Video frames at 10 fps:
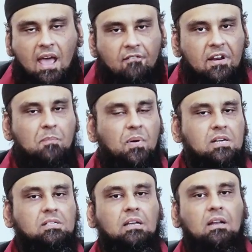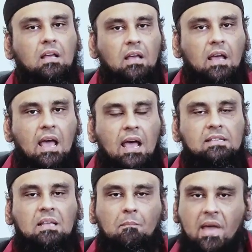Every person.
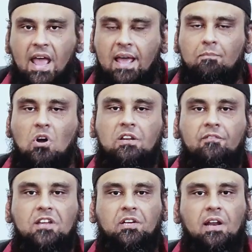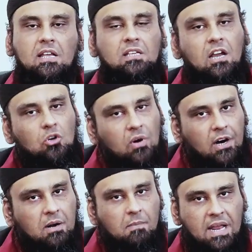The main motivation is
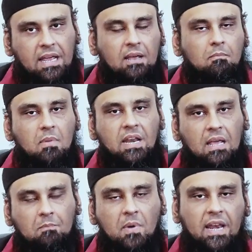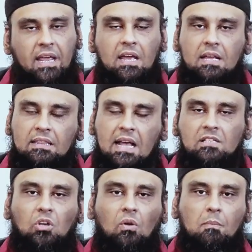to earn money, money, money.
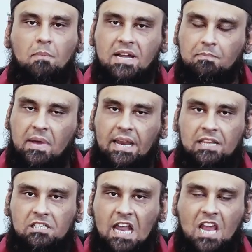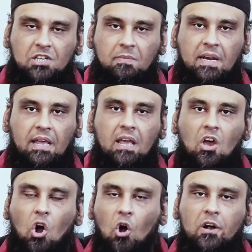That's all. Mint money, stash money,
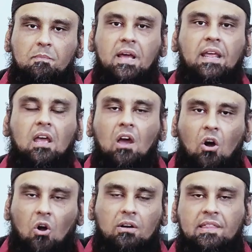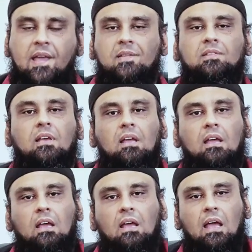hoard things,
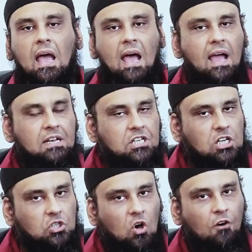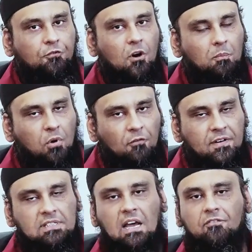and just go for
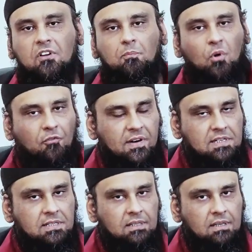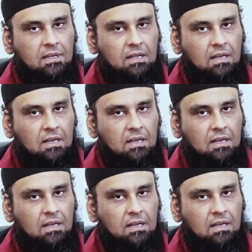profits after profits.